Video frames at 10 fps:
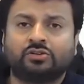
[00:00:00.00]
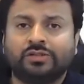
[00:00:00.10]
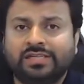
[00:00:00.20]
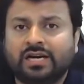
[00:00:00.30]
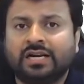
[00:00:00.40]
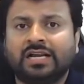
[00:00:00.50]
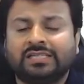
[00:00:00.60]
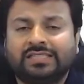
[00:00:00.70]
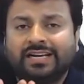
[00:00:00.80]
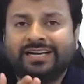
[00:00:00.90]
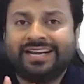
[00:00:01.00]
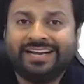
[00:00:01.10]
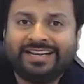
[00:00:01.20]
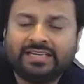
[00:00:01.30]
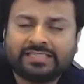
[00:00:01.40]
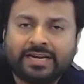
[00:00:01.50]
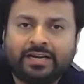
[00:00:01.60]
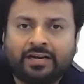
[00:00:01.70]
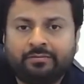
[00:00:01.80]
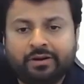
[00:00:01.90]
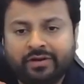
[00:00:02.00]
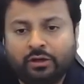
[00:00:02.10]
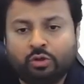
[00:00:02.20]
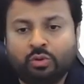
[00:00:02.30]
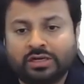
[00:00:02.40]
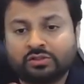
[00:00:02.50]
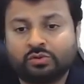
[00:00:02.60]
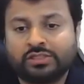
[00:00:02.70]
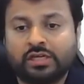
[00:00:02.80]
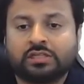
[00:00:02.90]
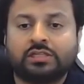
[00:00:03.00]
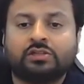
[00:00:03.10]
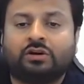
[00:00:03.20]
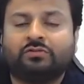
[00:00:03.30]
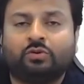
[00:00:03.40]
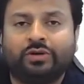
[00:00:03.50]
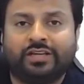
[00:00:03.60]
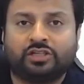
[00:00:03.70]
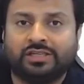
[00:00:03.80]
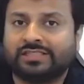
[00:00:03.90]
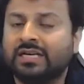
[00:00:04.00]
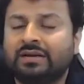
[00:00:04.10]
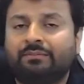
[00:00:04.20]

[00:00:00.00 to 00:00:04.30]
So here the treaty is entered between two associations of two nations,